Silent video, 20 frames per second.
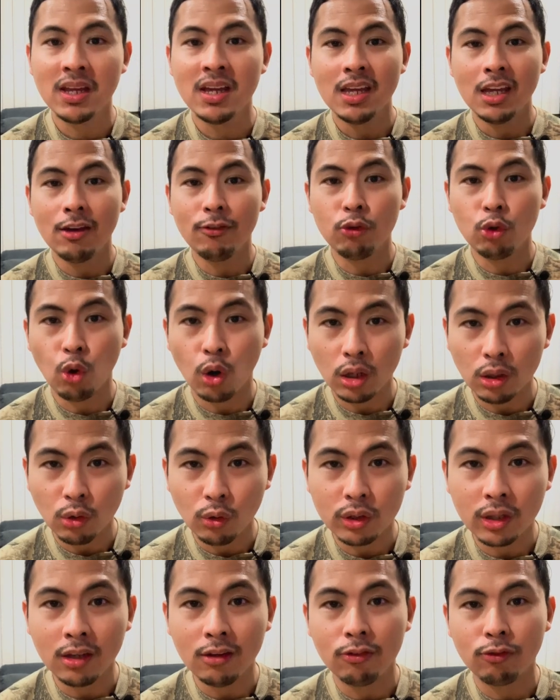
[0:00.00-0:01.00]
If you are
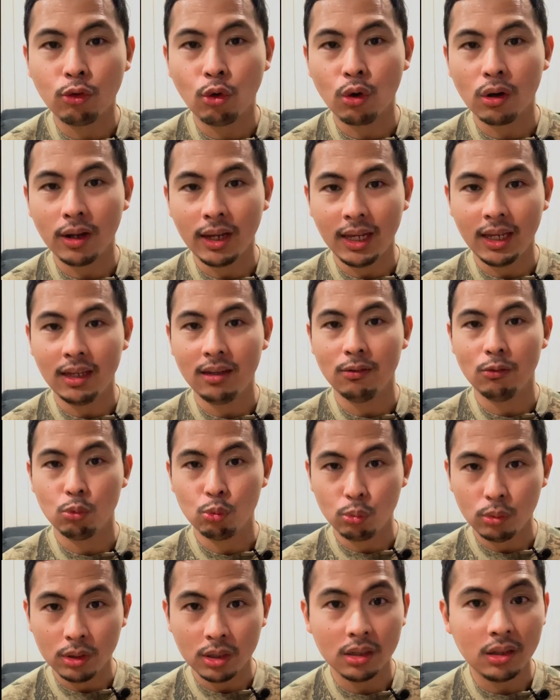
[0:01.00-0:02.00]
looking for a
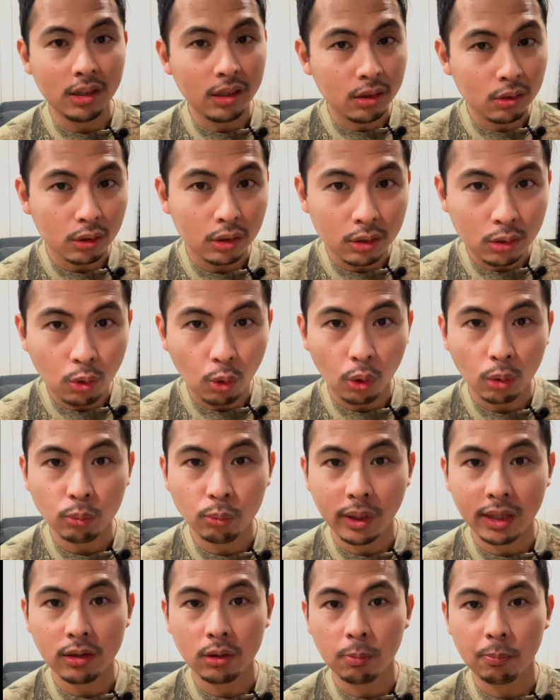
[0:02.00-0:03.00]
really good cold
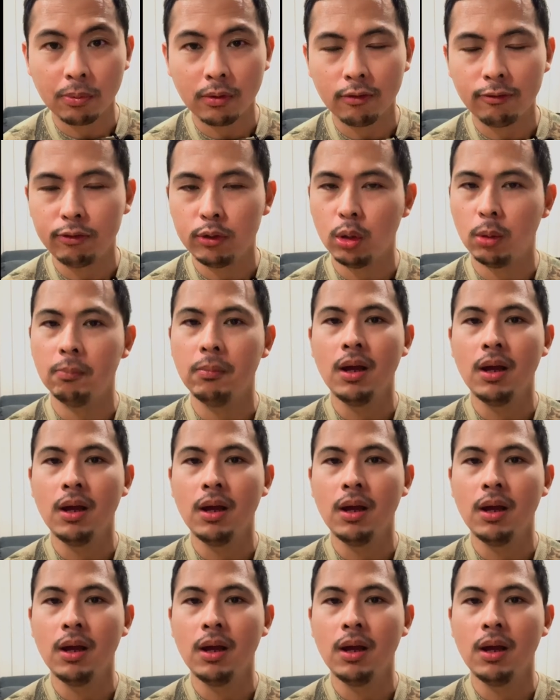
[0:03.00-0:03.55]
weather perfume,